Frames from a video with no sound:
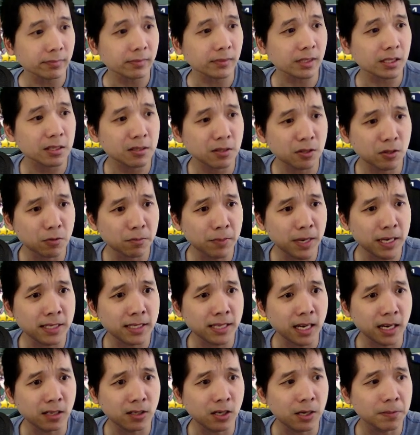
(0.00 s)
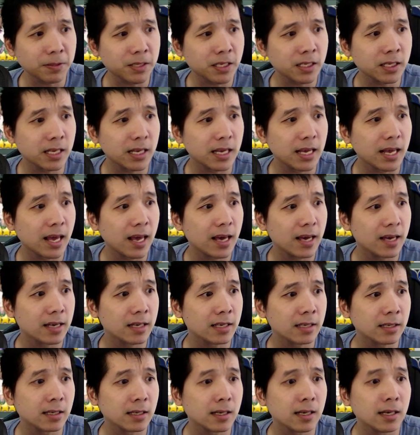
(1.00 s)
So my second option
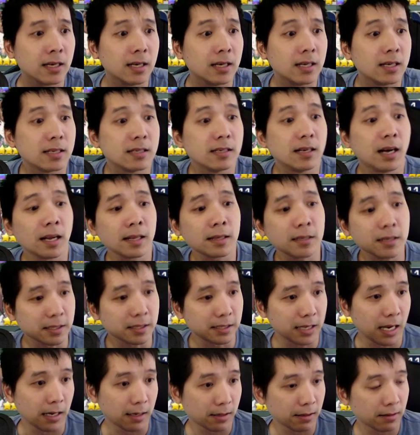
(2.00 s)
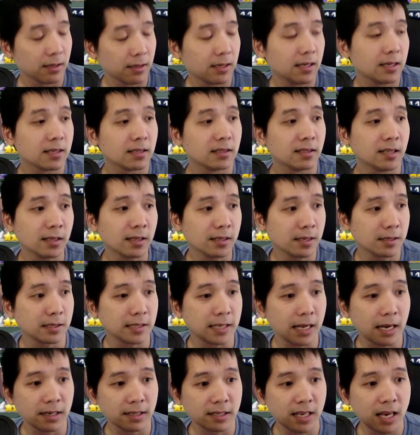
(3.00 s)
is the Hunter set. The Hunter
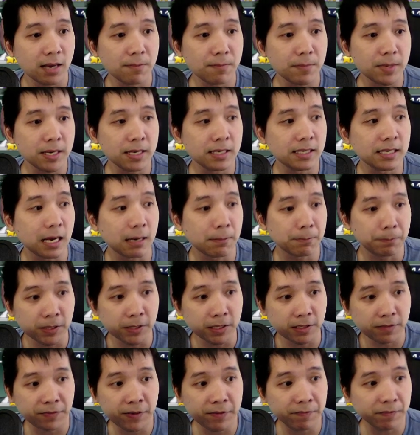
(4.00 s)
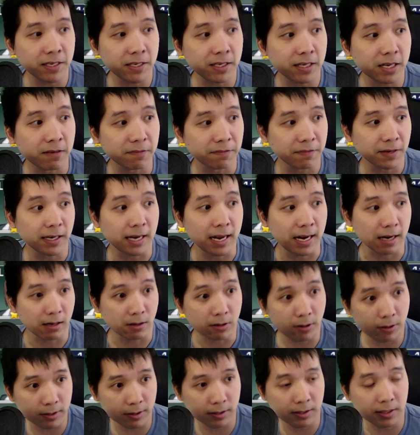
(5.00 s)
set gave me that plus 15 effect
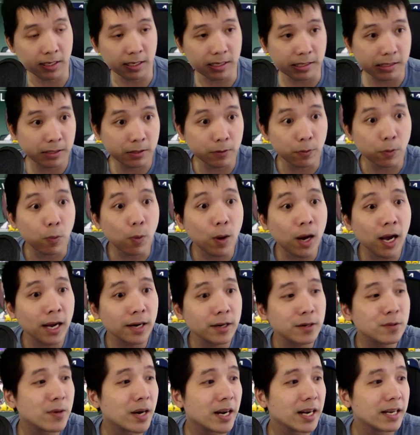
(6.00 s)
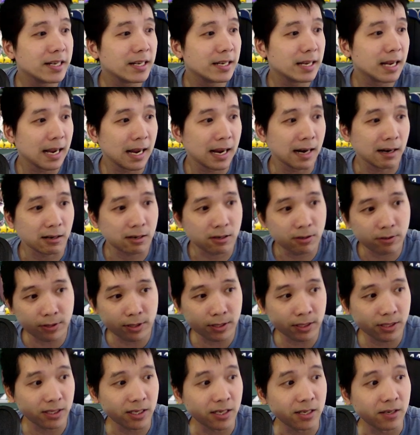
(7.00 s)
accuracy. So why do I need
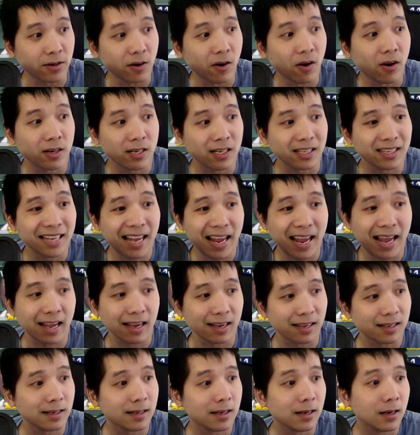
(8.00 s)
accuracy on a tank?